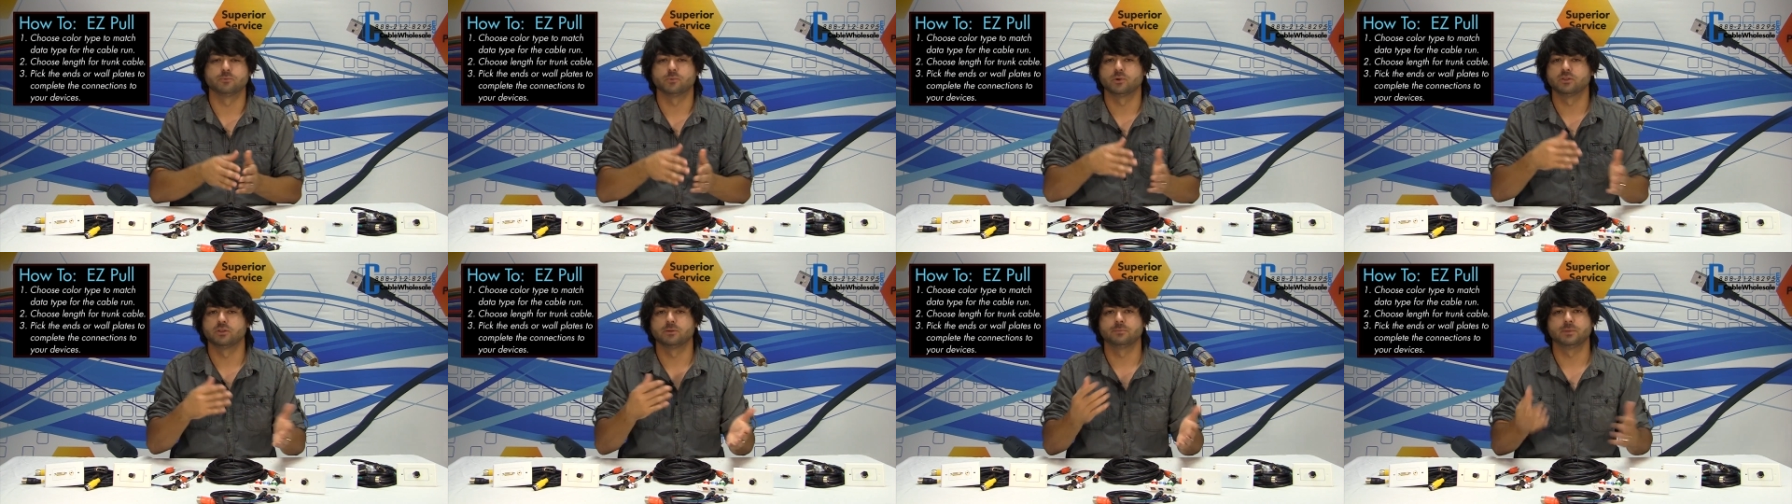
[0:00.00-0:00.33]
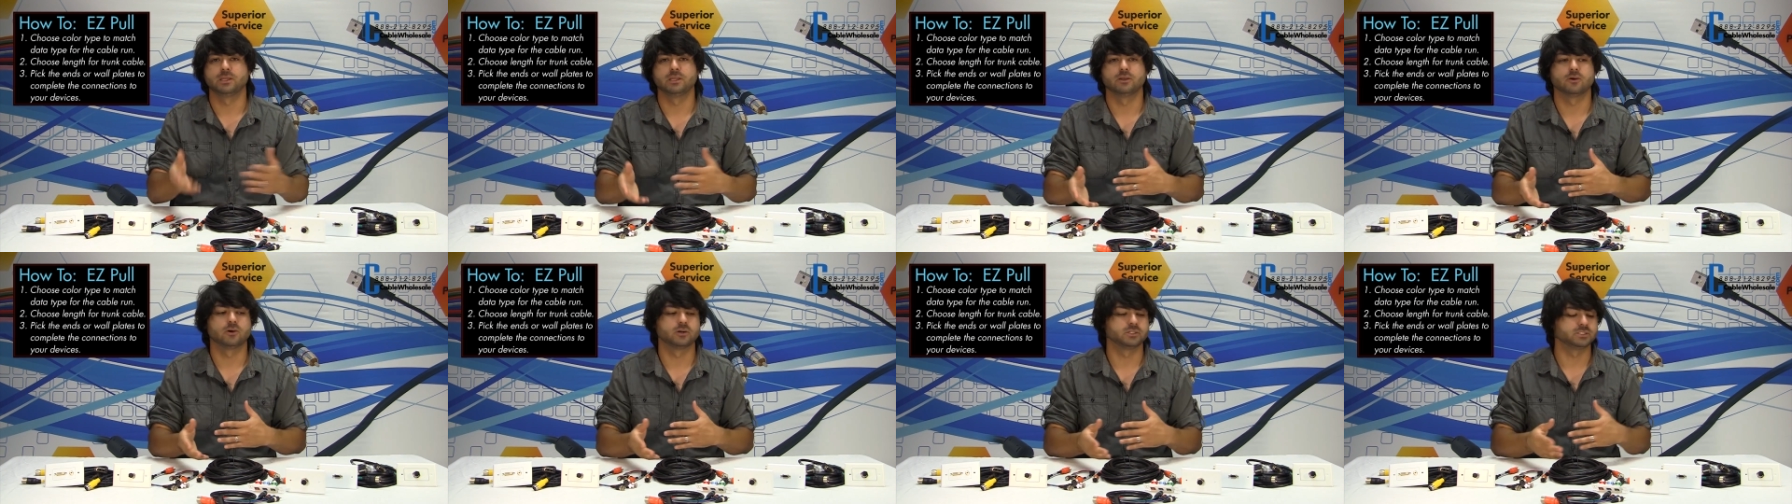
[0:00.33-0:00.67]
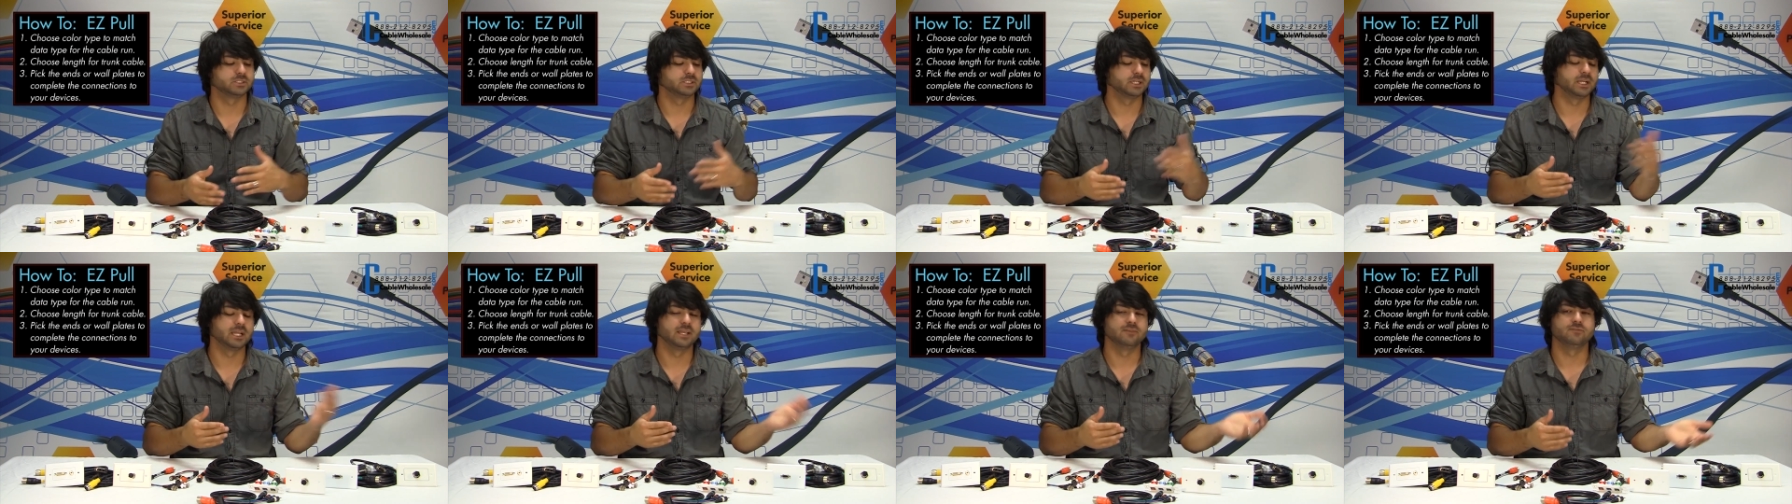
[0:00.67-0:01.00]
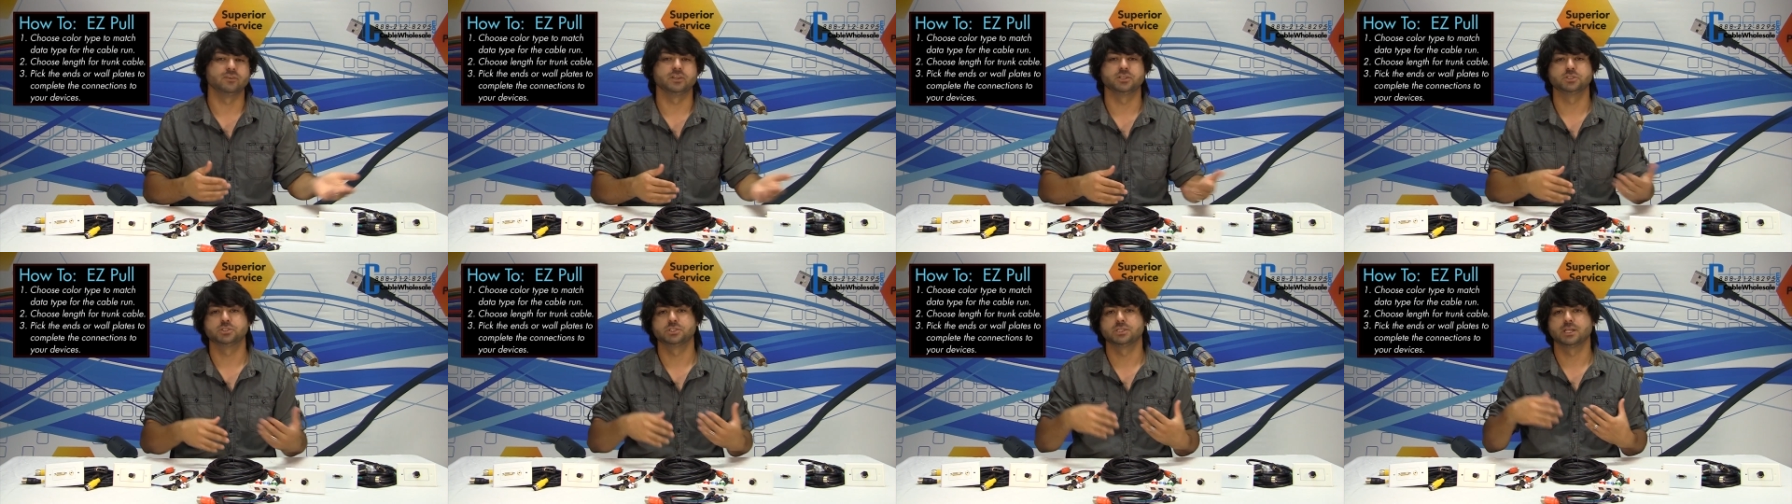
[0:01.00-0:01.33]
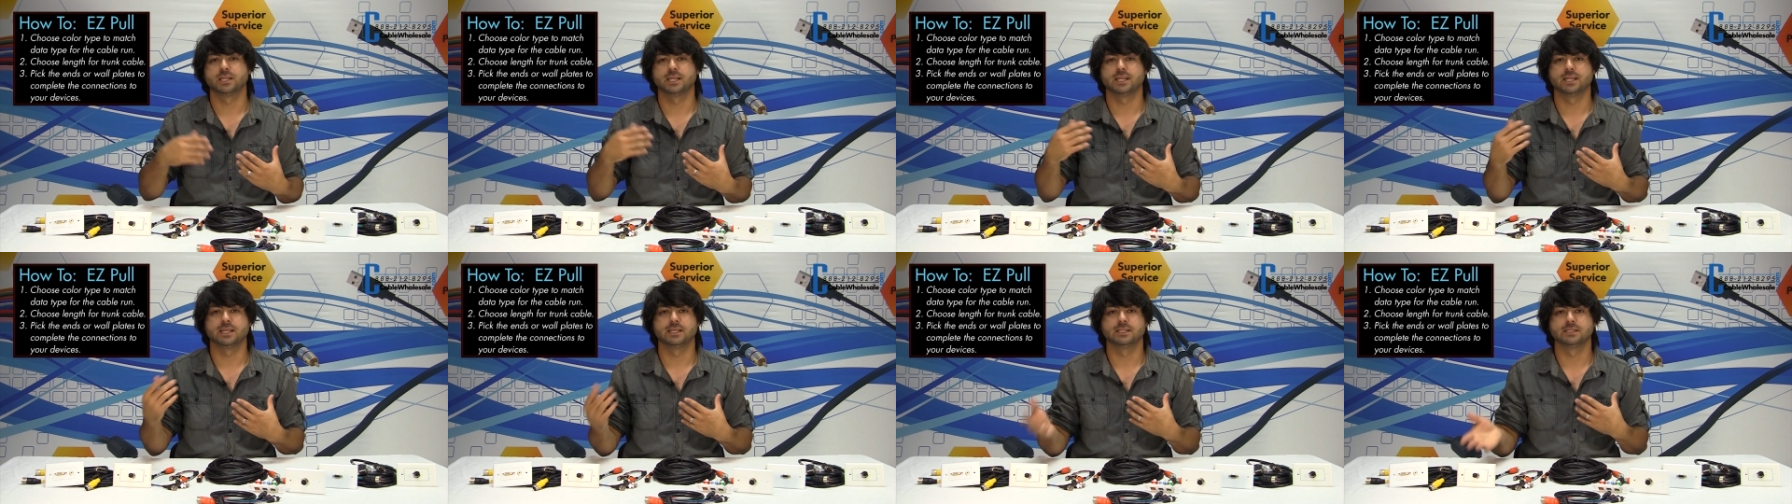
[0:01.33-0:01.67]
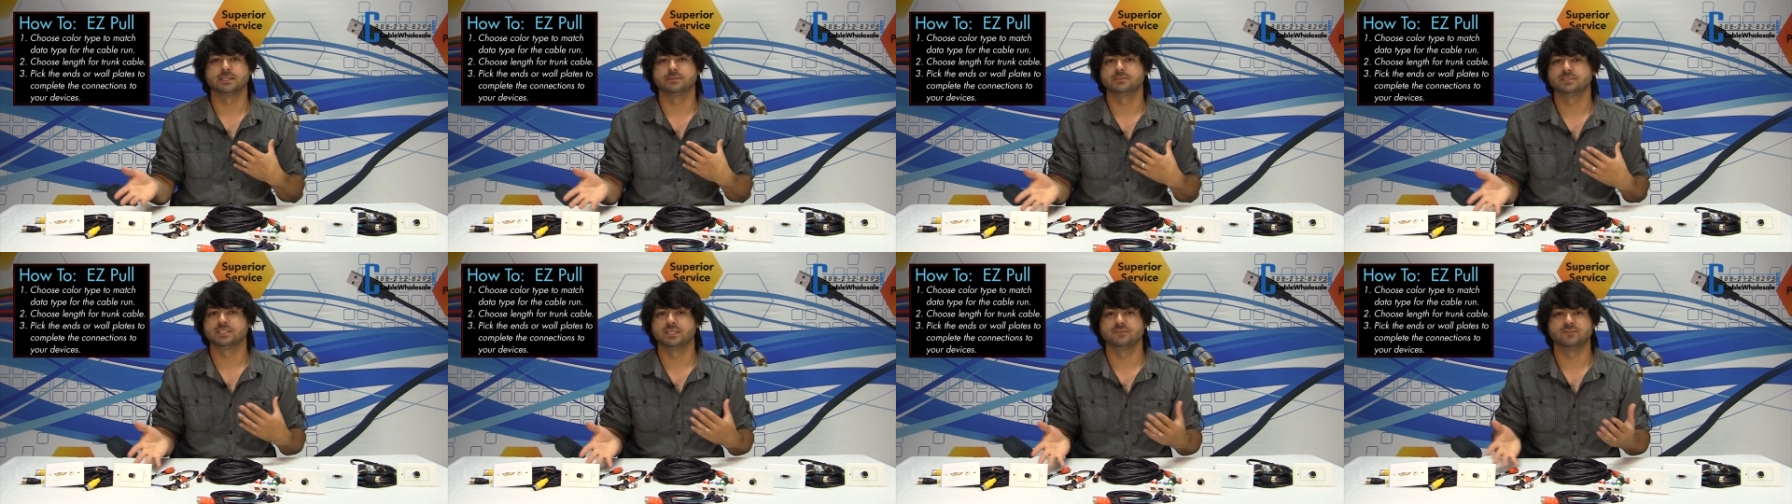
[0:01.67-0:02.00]
whether it be R C A, V G A,
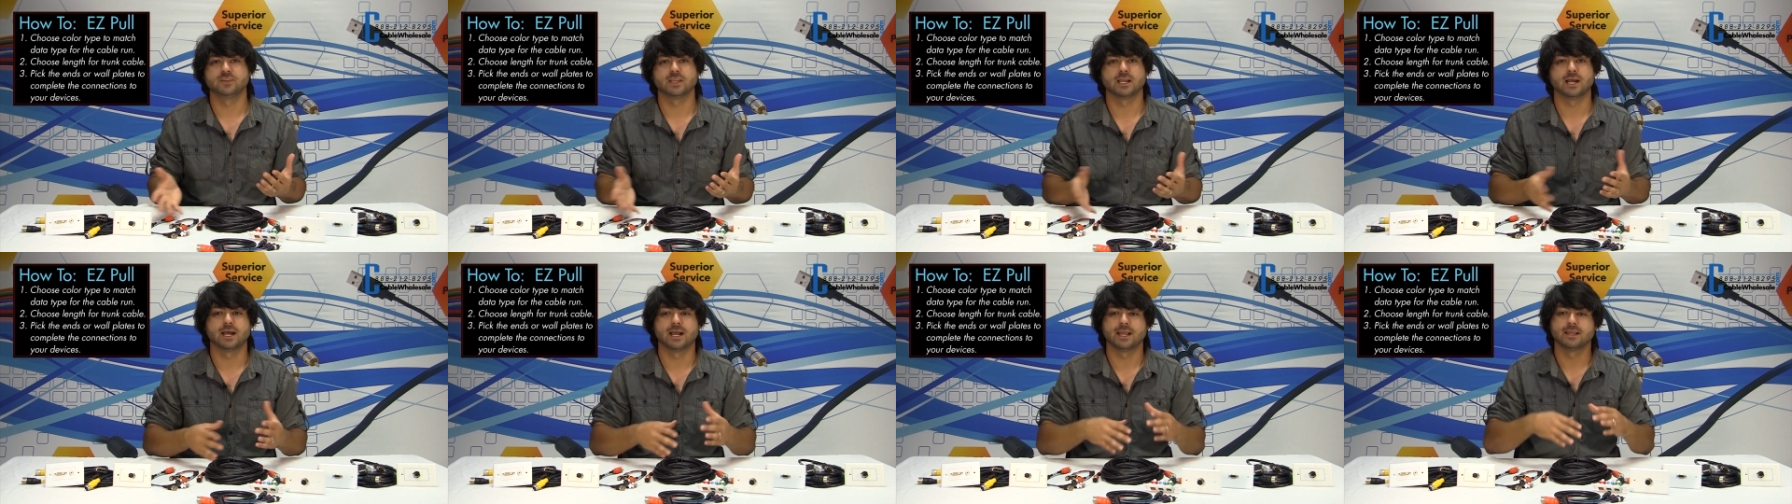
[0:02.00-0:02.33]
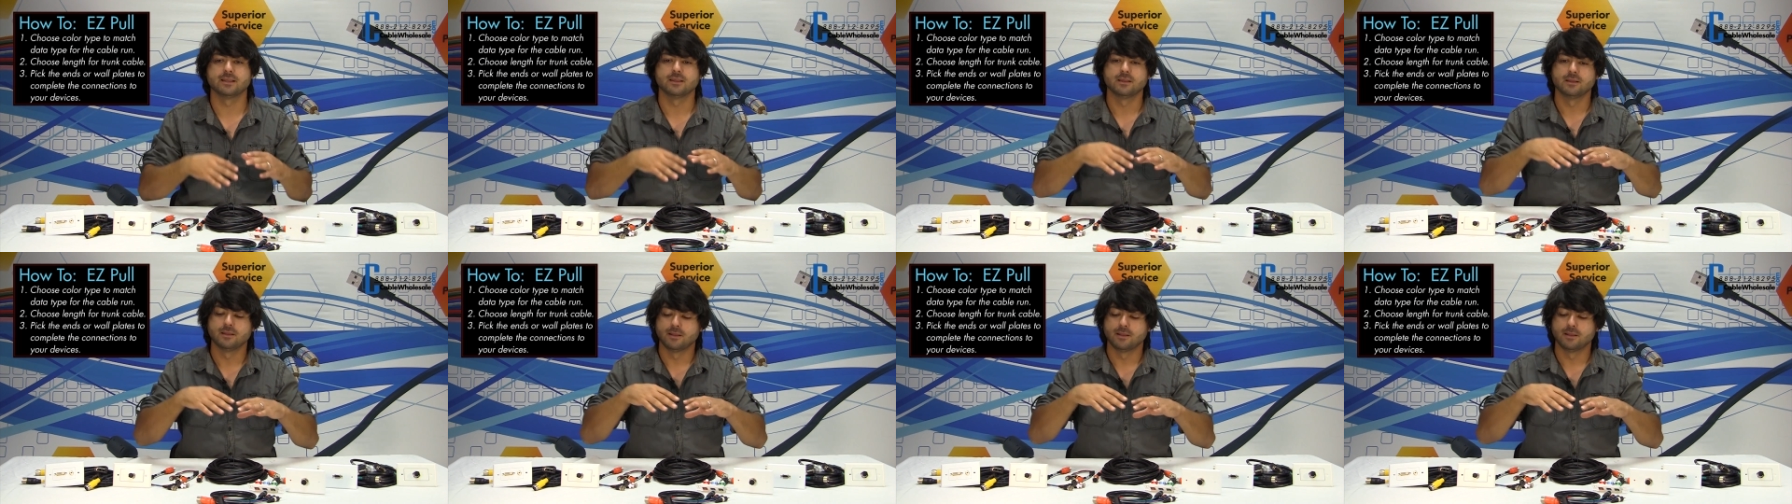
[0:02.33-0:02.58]
D V I.